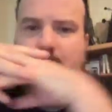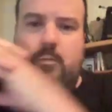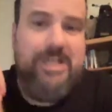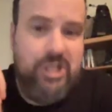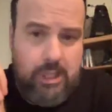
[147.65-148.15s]

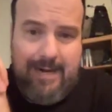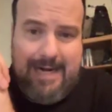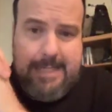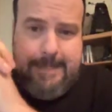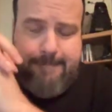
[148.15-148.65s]

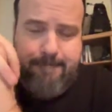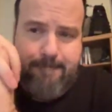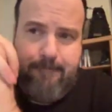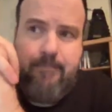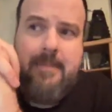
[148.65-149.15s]
regenerated,
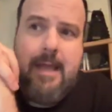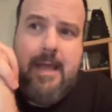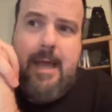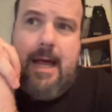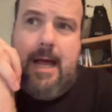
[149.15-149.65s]

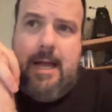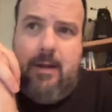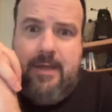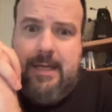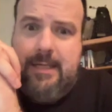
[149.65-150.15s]
I
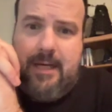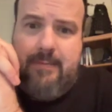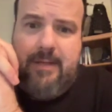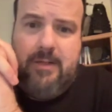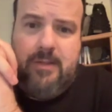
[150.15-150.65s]
don't think I talked about this.